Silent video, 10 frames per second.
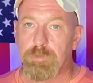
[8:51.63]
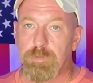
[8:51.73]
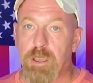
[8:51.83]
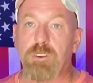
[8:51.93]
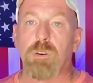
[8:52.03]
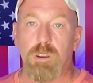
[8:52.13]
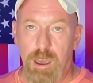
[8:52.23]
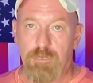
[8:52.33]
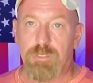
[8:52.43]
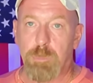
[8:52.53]
like your
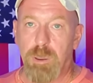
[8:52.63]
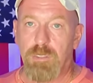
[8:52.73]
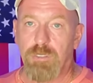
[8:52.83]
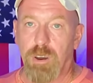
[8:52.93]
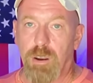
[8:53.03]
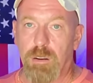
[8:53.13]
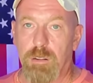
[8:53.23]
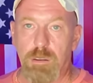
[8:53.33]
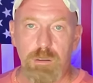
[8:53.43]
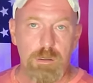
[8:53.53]
life depends on it
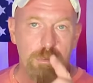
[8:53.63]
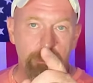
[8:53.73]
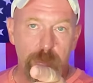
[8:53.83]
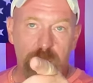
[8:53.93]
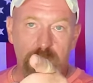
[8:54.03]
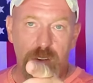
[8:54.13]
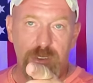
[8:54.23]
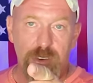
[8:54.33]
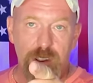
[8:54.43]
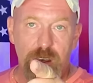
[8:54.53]
because
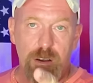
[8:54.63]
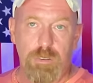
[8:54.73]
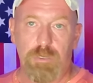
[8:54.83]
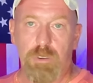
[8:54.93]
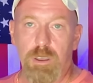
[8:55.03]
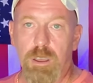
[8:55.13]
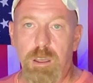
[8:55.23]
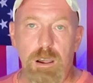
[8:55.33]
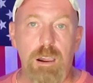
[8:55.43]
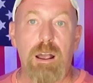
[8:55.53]
it does.
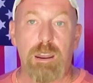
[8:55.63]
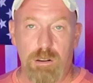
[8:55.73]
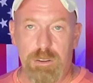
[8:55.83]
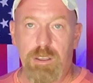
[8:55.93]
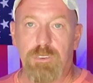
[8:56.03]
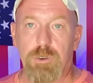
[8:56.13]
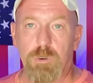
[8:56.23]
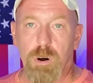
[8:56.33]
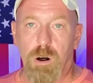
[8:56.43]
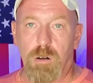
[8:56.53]
And I'll catch
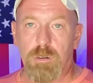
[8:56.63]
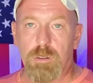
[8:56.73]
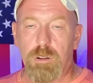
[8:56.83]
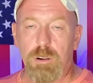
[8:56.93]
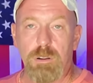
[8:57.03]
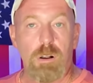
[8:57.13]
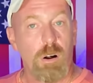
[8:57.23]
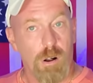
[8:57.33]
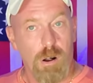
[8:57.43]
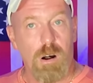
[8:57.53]
you all
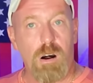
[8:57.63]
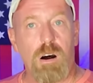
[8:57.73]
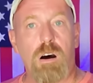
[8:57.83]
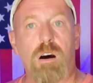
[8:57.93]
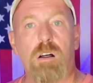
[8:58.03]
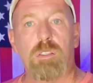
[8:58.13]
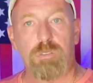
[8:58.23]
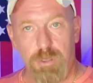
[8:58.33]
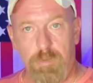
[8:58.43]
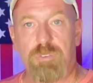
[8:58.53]
on the
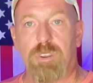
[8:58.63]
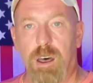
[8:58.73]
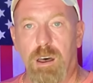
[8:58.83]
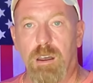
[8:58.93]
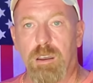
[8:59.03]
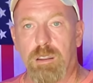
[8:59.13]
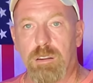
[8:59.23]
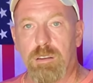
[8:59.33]
flip side.